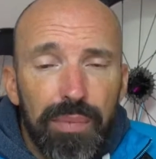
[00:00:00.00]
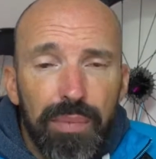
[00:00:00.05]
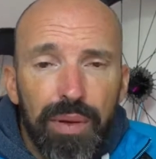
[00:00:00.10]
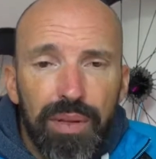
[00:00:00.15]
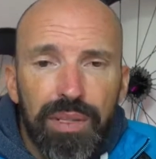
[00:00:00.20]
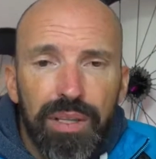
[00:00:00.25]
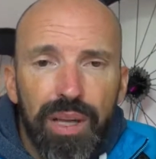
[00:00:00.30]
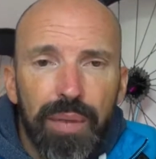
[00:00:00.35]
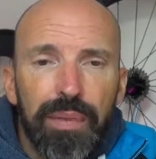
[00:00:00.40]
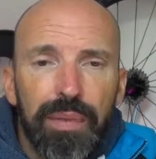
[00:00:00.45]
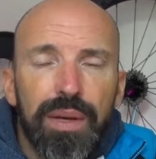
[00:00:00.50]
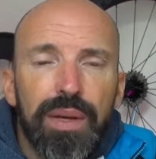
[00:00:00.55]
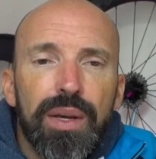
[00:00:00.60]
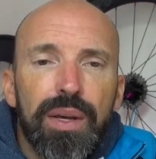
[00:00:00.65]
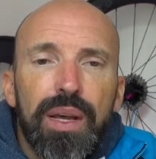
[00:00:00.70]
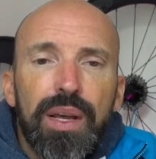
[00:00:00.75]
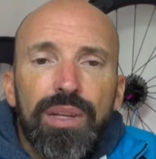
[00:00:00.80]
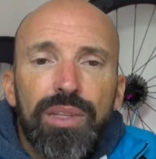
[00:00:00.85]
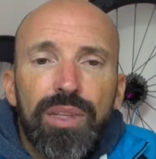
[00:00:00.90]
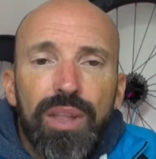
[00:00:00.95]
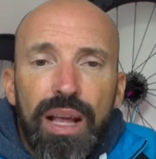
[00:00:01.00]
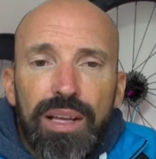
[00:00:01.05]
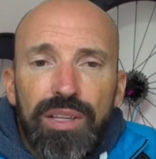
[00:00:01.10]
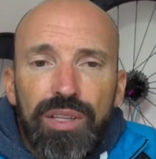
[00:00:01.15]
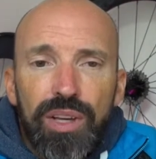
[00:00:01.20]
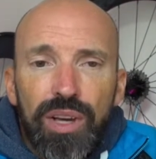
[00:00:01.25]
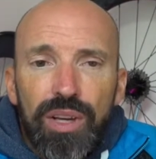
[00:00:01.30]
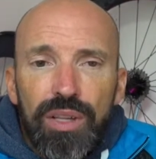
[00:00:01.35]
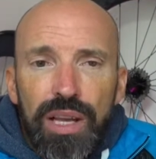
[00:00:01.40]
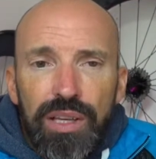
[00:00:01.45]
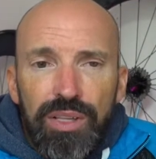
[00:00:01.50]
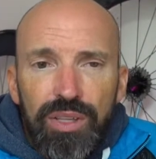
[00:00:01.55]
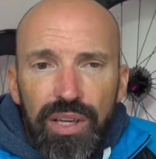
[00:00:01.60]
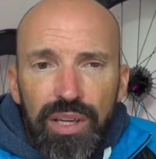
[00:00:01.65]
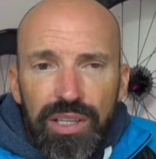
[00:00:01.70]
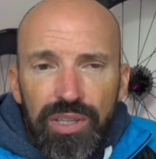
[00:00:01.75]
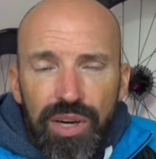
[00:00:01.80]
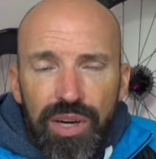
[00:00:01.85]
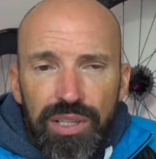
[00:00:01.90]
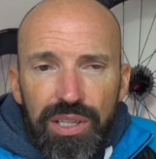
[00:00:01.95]
But so that's good. That's good,
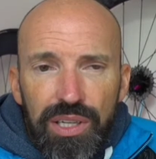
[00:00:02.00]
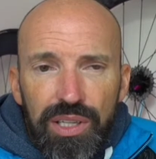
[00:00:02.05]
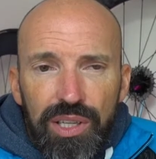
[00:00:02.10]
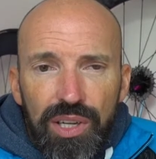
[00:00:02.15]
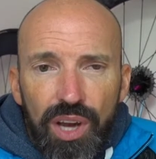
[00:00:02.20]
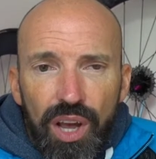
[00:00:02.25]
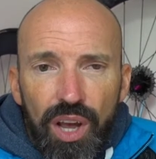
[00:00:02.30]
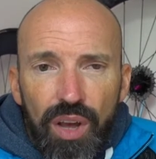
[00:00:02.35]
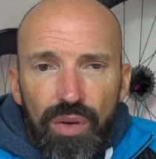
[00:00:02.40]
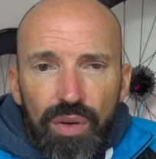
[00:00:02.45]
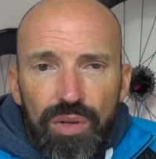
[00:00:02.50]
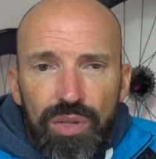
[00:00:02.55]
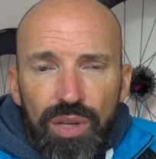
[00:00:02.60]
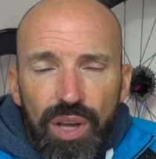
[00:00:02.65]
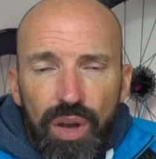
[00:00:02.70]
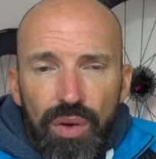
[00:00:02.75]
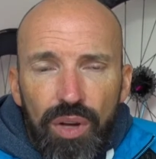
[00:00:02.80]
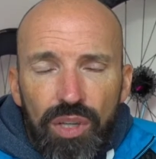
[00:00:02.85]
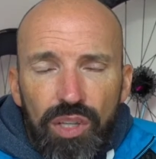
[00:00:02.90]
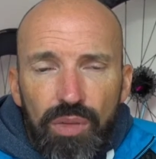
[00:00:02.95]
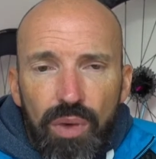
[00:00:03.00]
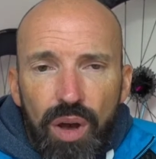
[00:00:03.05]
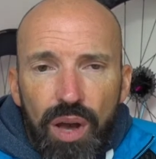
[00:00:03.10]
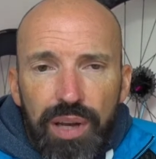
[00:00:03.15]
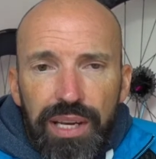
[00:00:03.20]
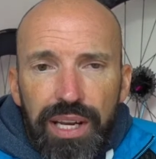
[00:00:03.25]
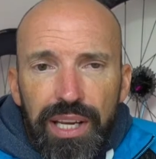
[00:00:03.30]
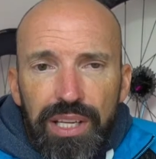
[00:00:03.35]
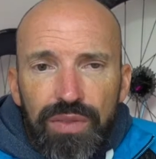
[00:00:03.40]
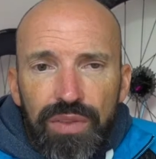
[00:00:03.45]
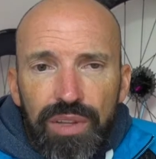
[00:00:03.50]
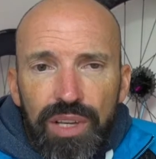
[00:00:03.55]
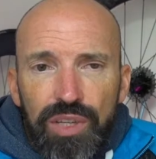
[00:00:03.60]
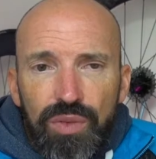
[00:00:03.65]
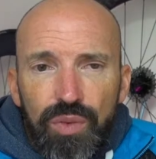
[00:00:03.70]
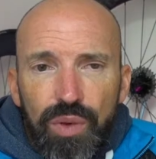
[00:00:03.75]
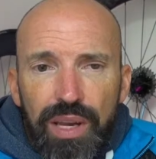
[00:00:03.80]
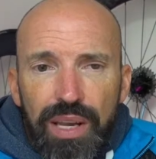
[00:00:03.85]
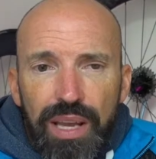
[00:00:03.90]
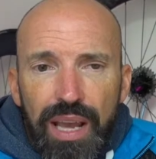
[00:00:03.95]
interesting to know. So I've got some ideas for this
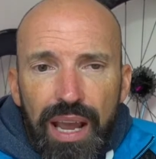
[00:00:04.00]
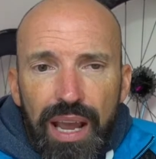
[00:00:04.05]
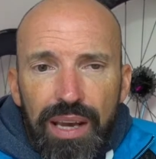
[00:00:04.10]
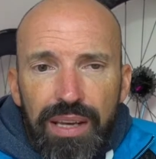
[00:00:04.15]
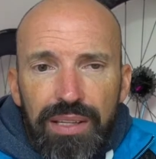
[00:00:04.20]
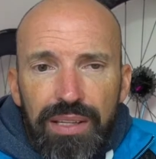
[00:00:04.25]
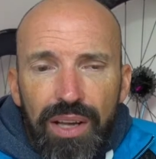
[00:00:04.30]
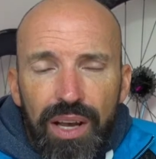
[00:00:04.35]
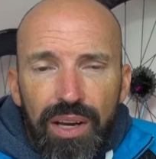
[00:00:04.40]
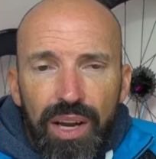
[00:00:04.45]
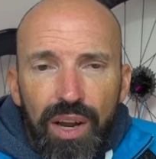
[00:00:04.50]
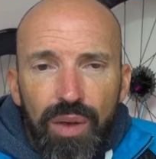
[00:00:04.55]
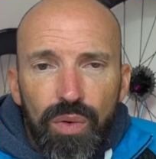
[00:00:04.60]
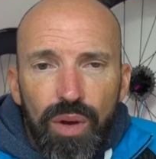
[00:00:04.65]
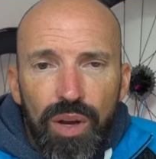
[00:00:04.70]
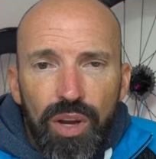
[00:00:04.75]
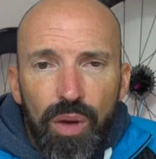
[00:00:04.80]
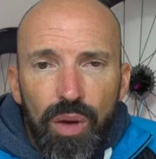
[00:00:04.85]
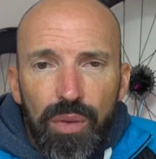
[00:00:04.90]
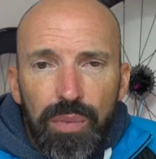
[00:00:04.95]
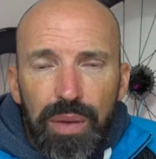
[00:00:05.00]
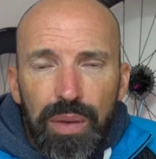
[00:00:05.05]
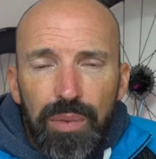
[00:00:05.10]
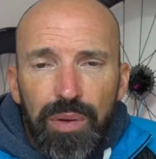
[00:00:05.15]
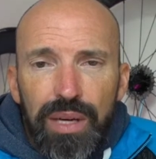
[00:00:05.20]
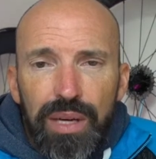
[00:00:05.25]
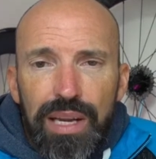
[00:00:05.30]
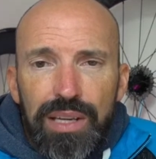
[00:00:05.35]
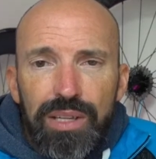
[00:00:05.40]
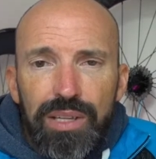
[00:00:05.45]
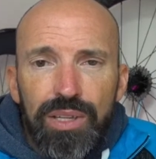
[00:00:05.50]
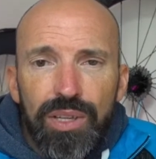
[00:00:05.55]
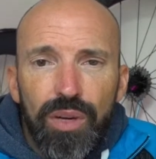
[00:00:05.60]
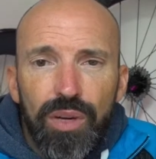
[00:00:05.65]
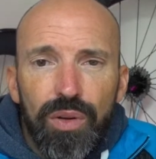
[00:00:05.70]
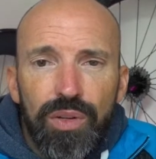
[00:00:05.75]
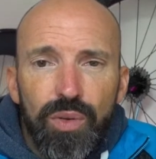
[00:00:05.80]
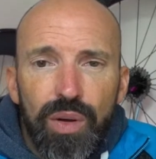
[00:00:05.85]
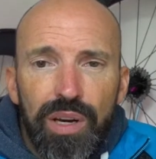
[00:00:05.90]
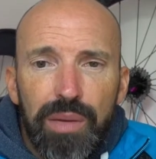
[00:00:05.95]
weekend. I know a couple of people need to do a
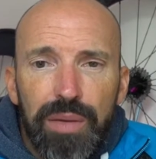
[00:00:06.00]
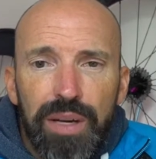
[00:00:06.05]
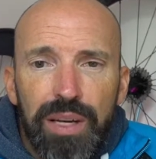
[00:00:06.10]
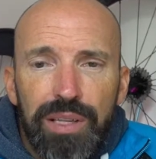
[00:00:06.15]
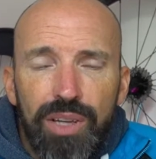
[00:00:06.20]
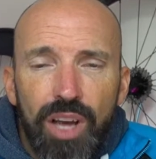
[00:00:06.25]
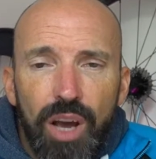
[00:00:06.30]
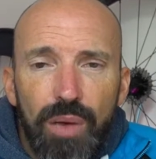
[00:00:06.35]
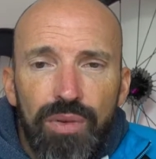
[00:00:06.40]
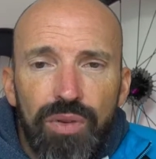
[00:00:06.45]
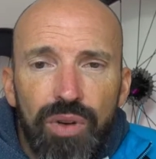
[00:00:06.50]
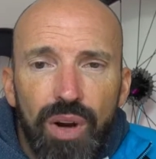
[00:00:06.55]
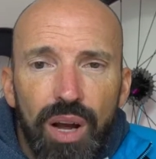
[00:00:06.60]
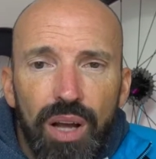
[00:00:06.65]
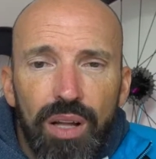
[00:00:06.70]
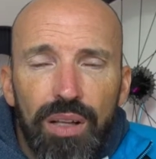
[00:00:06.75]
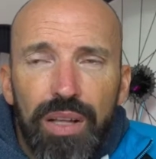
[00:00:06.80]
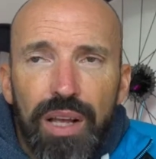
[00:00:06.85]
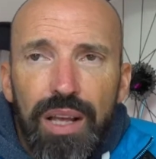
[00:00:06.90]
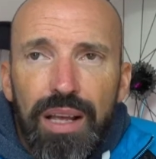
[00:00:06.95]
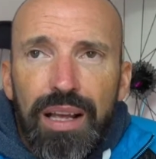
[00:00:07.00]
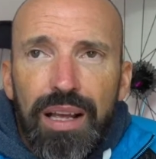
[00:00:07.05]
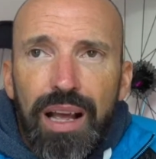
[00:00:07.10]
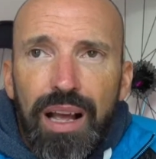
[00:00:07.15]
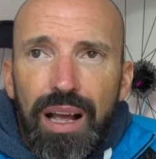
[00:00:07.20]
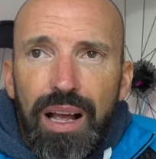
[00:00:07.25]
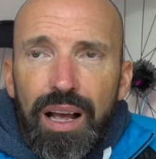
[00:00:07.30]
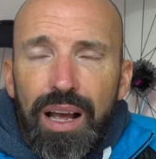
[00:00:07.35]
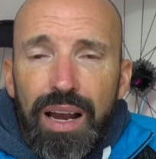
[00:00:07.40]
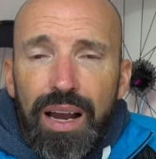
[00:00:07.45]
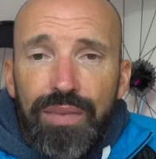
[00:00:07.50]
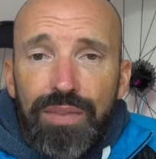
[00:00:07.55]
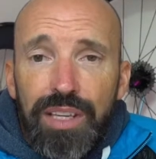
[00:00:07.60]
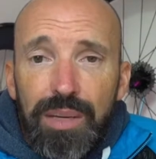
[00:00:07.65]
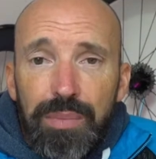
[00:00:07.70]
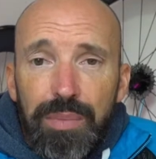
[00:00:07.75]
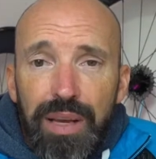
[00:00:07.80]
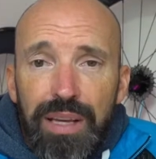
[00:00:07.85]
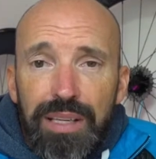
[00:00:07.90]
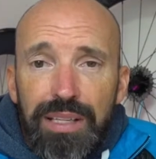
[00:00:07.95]
20-minute time trial, an
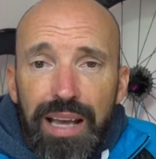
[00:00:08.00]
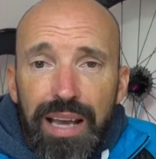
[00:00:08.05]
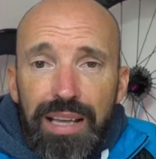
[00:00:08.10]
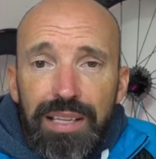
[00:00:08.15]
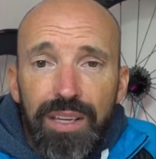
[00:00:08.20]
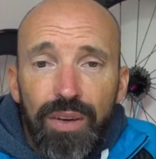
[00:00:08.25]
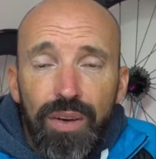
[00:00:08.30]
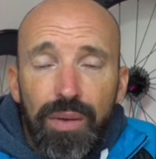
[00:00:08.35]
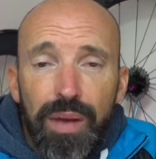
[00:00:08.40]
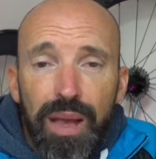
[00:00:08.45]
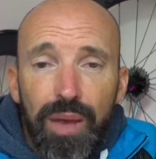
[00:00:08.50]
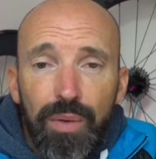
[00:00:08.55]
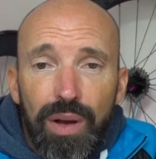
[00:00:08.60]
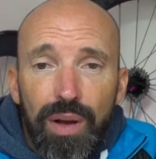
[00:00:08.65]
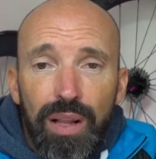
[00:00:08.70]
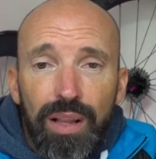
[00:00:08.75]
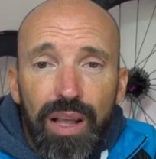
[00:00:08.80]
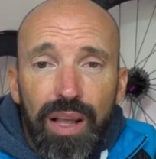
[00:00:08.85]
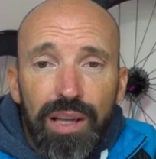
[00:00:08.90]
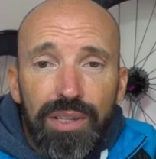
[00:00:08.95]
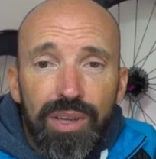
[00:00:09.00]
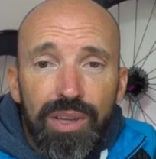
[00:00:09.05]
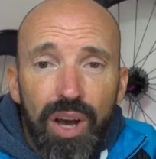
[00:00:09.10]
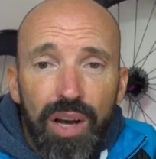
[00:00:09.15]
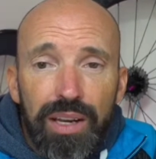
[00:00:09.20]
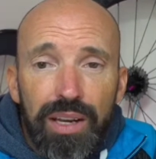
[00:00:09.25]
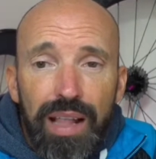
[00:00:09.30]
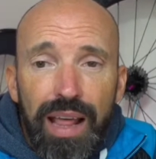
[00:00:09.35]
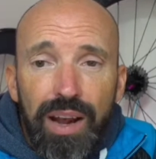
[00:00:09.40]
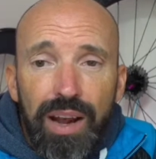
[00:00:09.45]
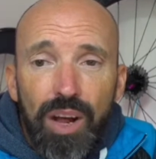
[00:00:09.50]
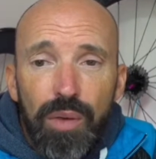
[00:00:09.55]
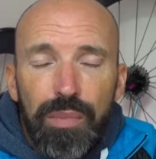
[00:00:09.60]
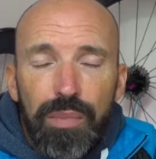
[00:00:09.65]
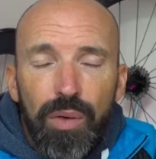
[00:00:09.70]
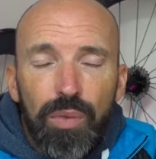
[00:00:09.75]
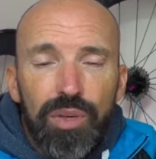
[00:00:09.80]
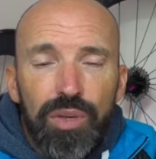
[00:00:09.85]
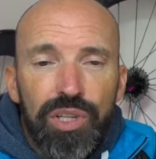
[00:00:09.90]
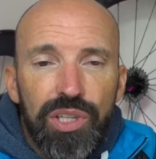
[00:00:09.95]
FTP test, so we may well tidy that up,
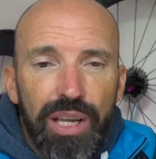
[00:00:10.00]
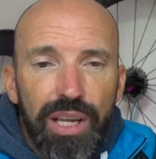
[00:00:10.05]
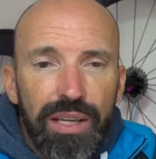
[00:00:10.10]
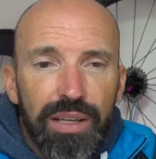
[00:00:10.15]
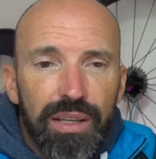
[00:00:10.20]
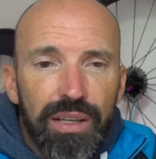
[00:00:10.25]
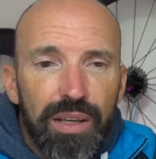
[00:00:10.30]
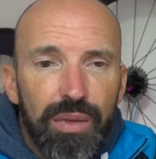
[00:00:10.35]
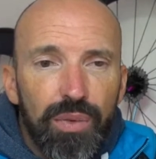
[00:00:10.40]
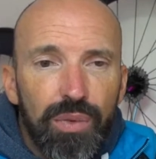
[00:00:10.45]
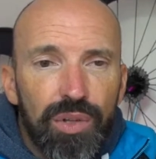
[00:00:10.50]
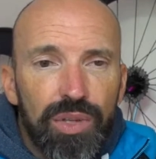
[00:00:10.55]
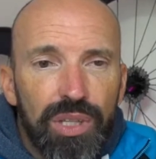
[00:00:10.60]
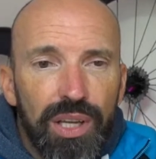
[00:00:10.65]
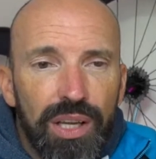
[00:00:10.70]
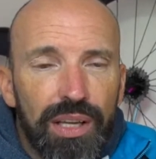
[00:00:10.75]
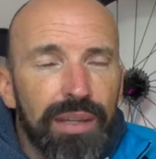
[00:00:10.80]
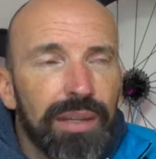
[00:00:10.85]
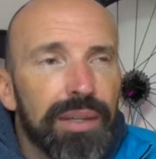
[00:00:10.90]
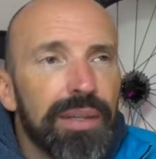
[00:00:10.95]
but we'll see. We'll see.